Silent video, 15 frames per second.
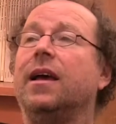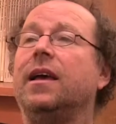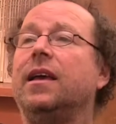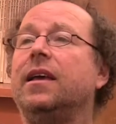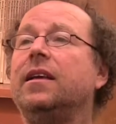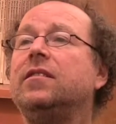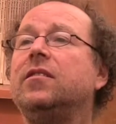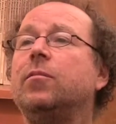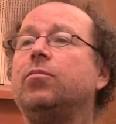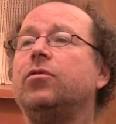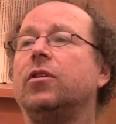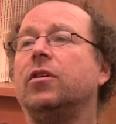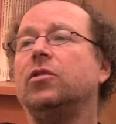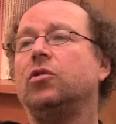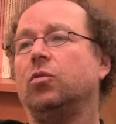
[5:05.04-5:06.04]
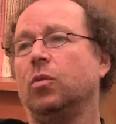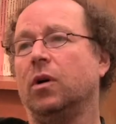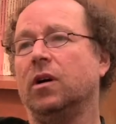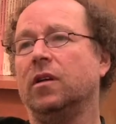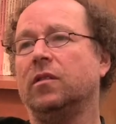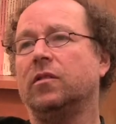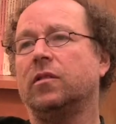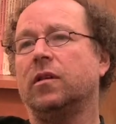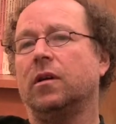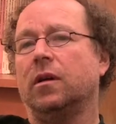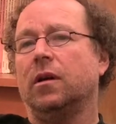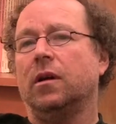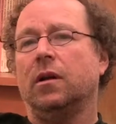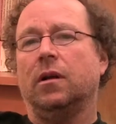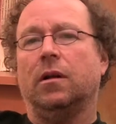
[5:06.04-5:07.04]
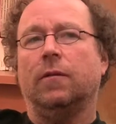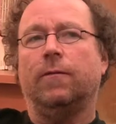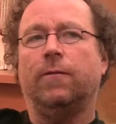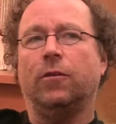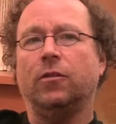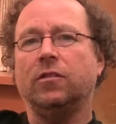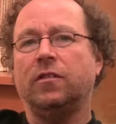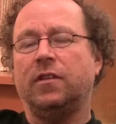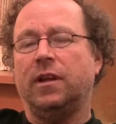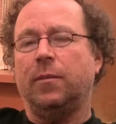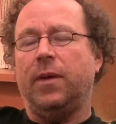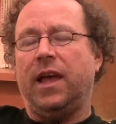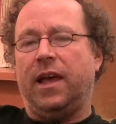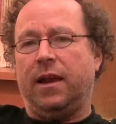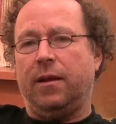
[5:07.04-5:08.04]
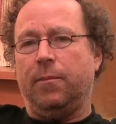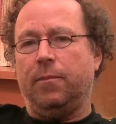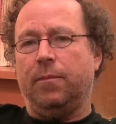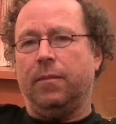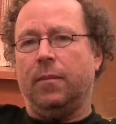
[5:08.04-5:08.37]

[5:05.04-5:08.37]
His approach was full steam ahead.